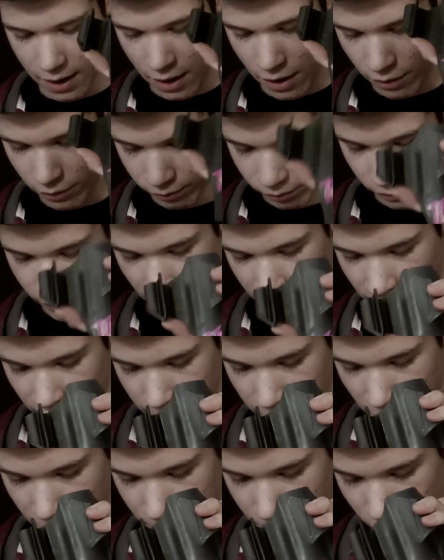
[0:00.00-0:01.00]
Uh, that's
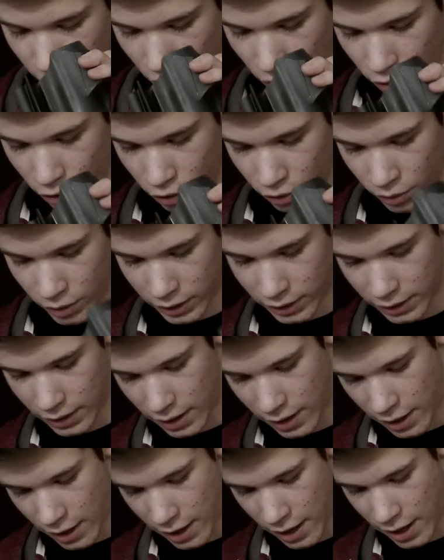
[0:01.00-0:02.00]
a big pro to it.
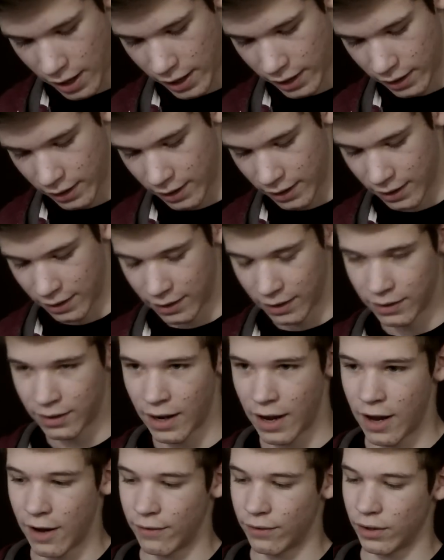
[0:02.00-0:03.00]
Uh, it does
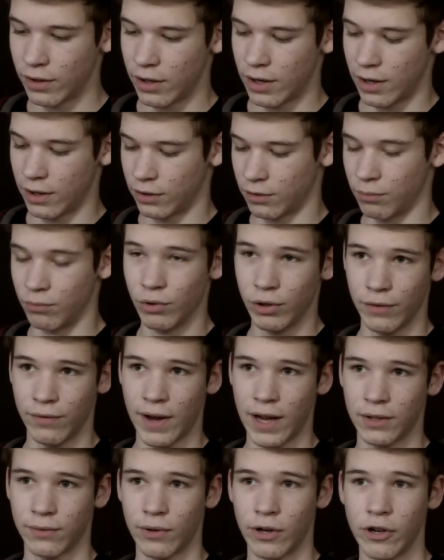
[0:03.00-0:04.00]
have uh, some really
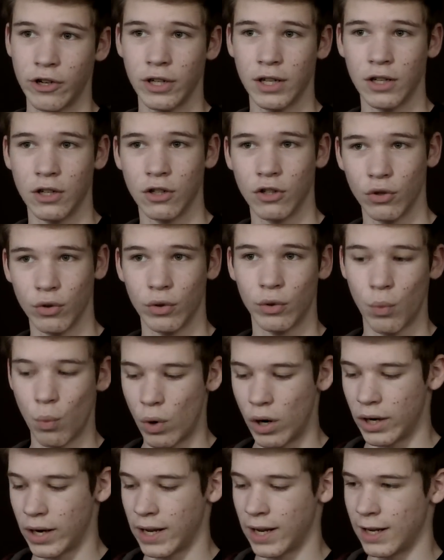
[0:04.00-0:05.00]
fast firing. You can do it with
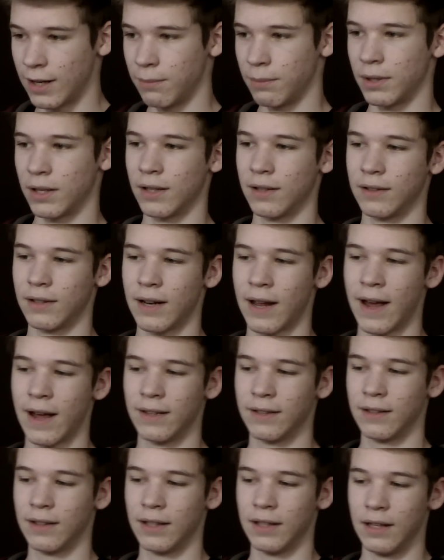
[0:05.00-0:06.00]
one hand because it
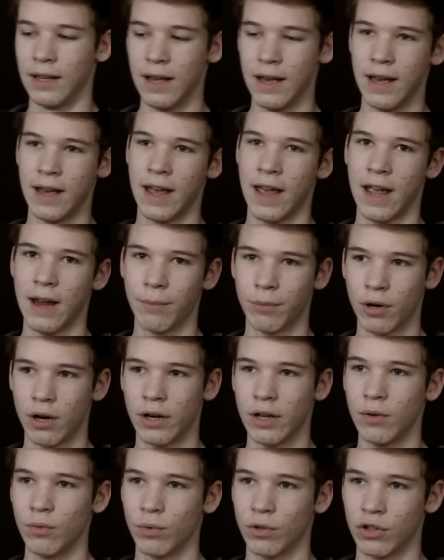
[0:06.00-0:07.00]
has the hammer
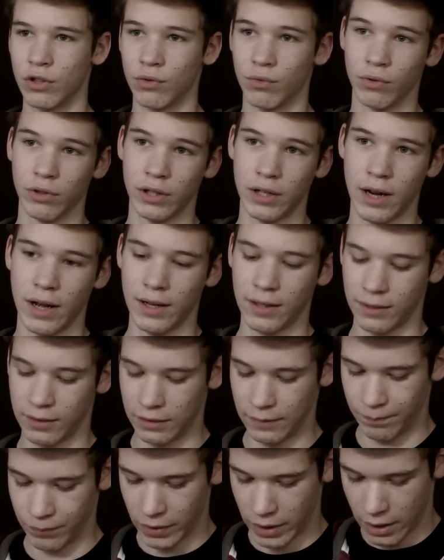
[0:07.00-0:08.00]
on it, which is really
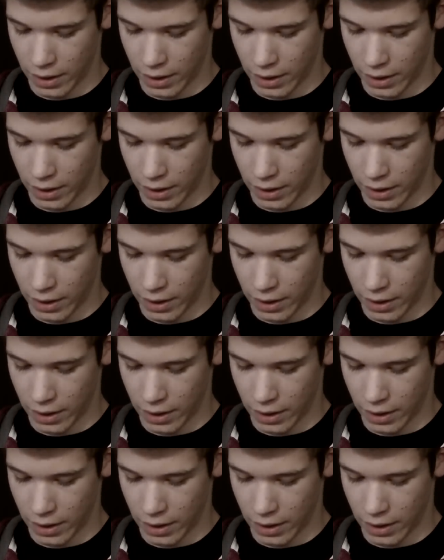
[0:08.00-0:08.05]
nice.